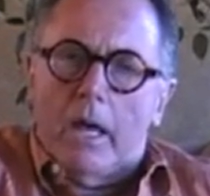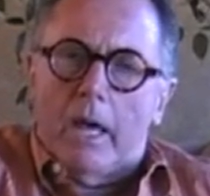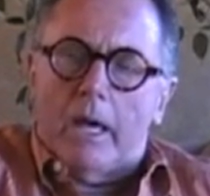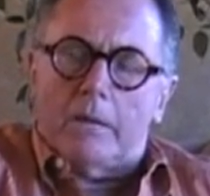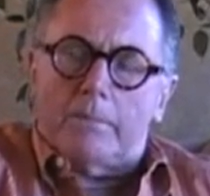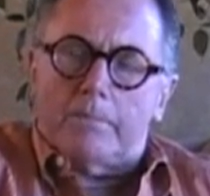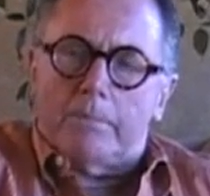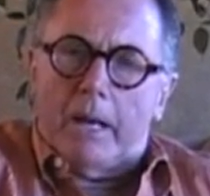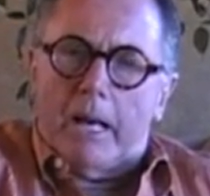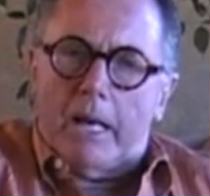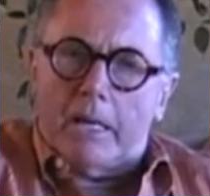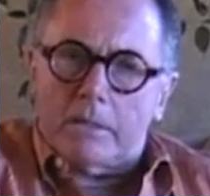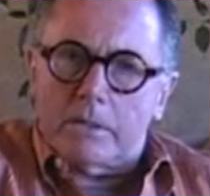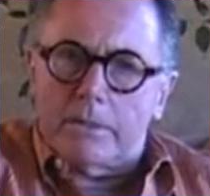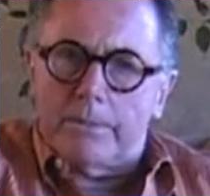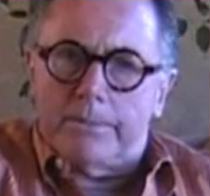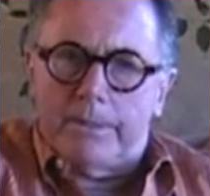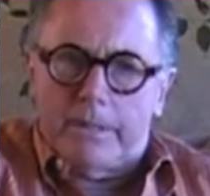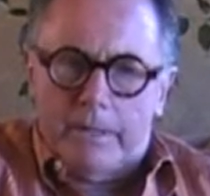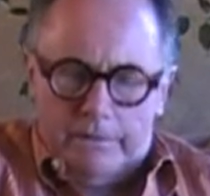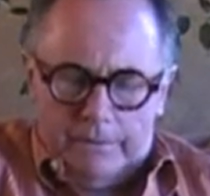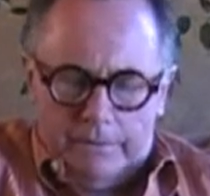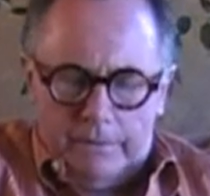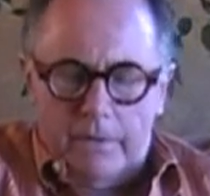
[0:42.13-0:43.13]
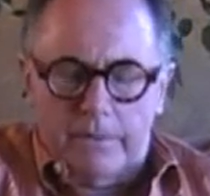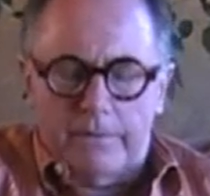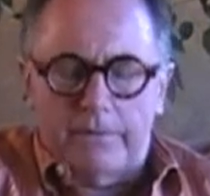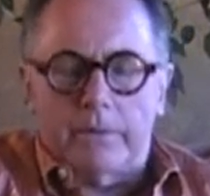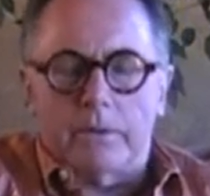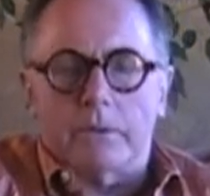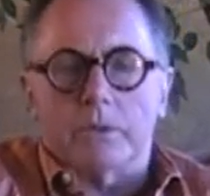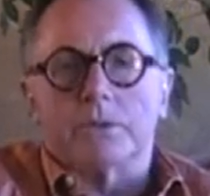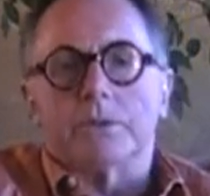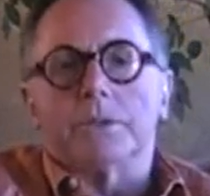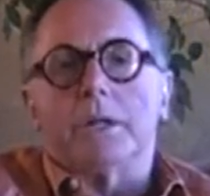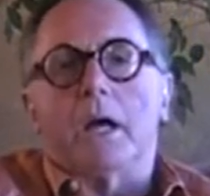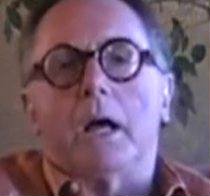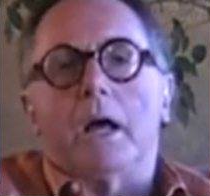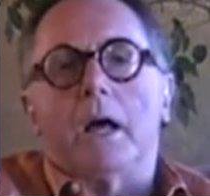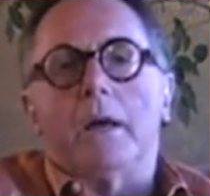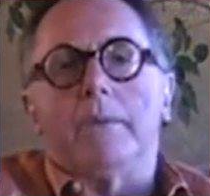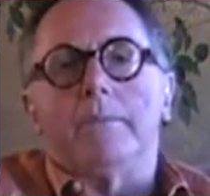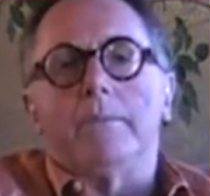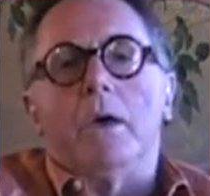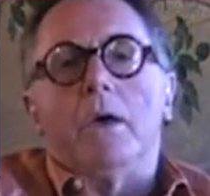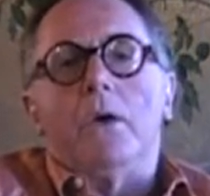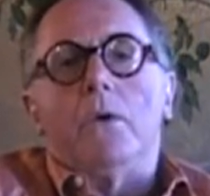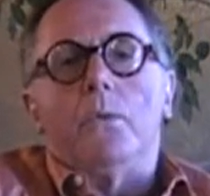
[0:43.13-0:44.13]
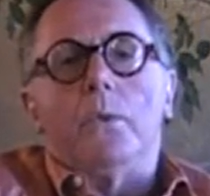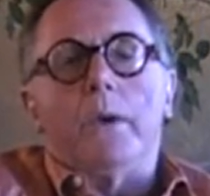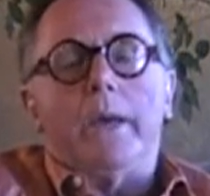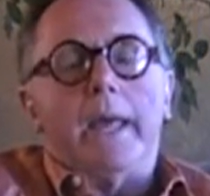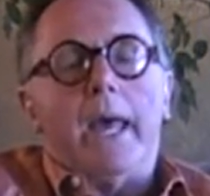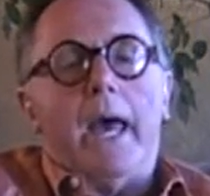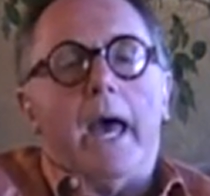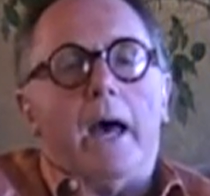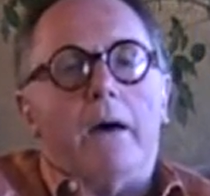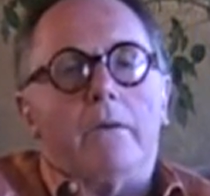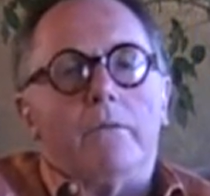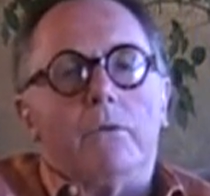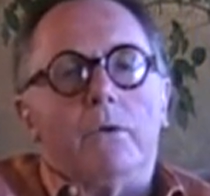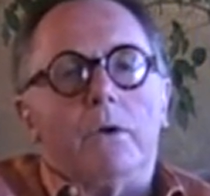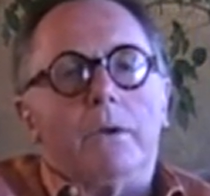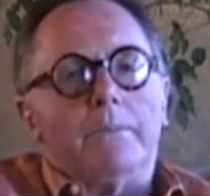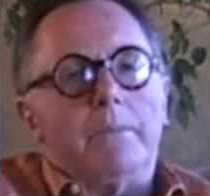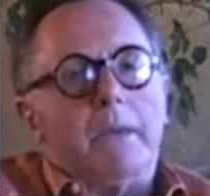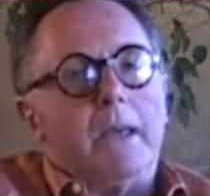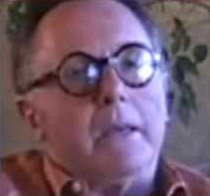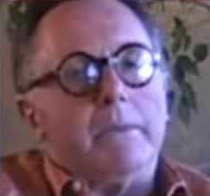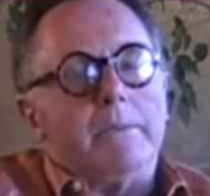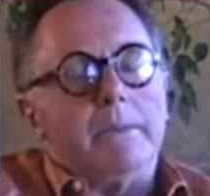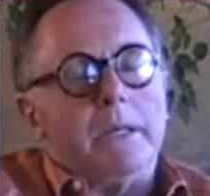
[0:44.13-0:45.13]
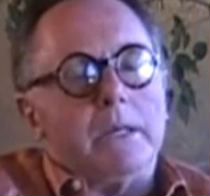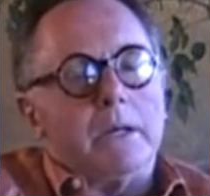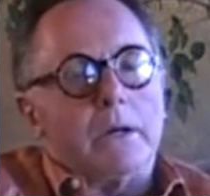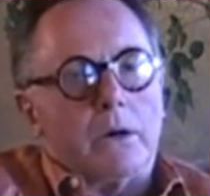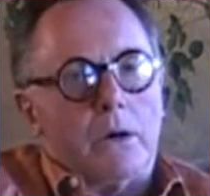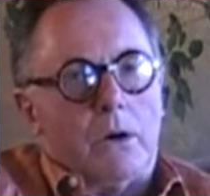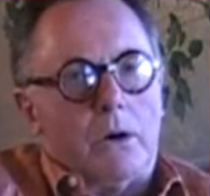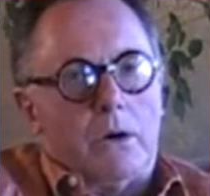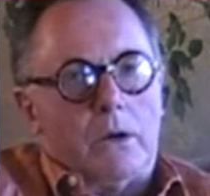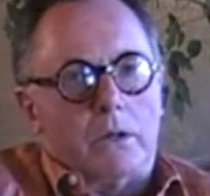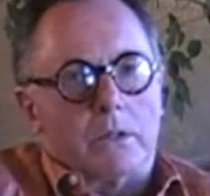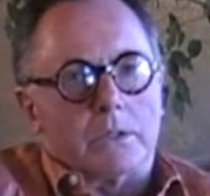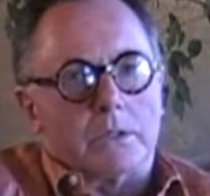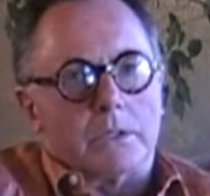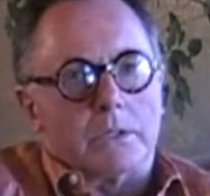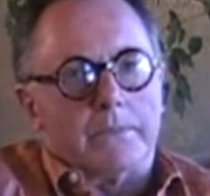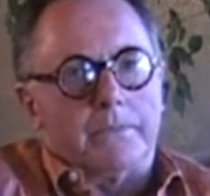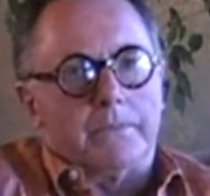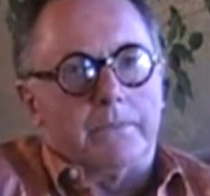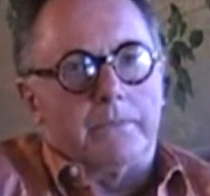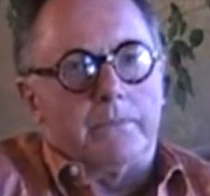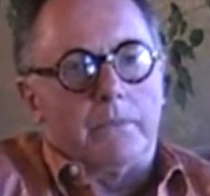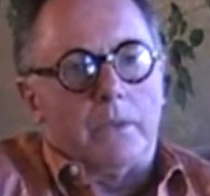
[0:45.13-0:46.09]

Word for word: and possibly for the first time, we have what may be a cause.